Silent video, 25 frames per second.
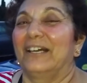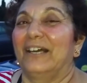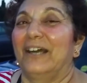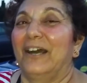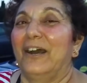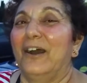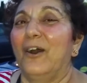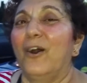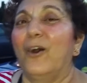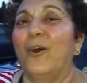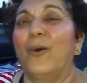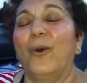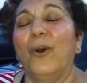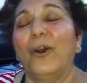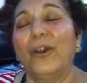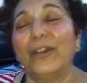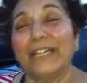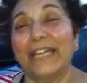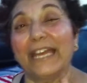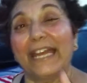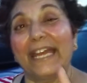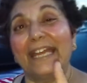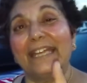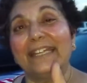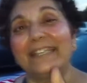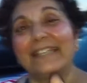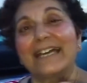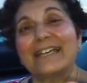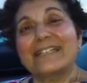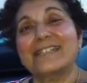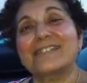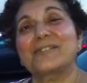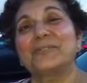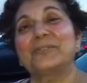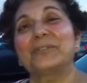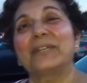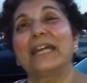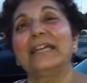Oh, okay,
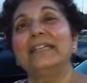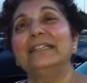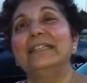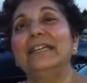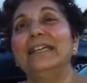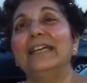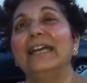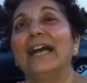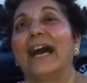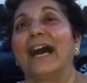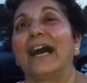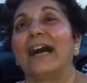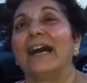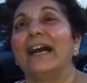that's a good idea.